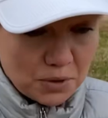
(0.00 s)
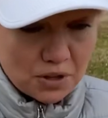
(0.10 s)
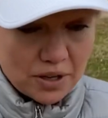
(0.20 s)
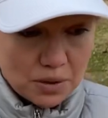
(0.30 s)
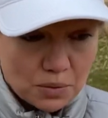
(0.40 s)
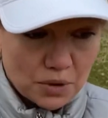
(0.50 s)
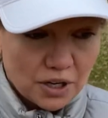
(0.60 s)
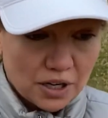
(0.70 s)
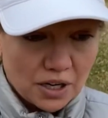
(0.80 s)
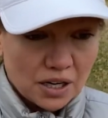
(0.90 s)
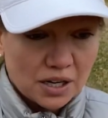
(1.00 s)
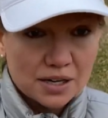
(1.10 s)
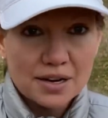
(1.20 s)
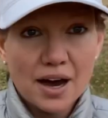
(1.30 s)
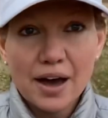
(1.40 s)
that were
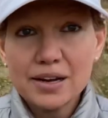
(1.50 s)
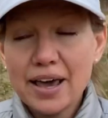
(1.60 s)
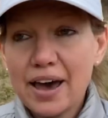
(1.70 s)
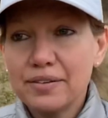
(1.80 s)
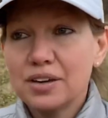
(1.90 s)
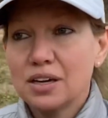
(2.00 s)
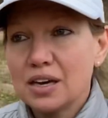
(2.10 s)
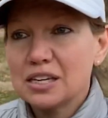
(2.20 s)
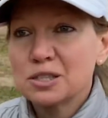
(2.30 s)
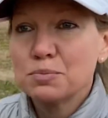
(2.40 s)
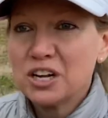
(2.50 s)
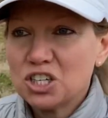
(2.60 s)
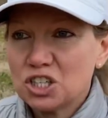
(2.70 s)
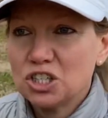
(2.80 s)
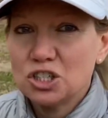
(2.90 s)
not having as
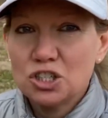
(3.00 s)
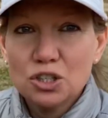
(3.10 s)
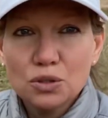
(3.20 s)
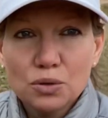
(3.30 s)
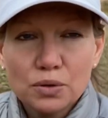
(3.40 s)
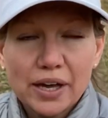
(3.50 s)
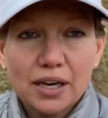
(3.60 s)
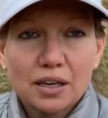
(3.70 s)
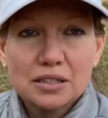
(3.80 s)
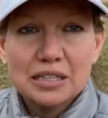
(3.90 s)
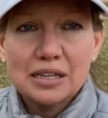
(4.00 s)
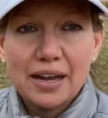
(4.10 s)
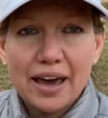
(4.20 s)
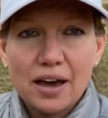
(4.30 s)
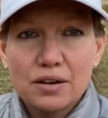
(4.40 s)
much to do, like didn't
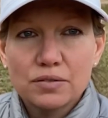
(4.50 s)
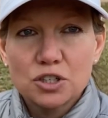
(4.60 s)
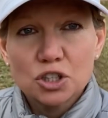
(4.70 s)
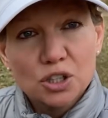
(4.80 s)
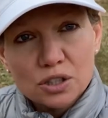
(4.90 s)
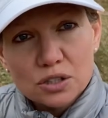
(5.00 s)
have a journal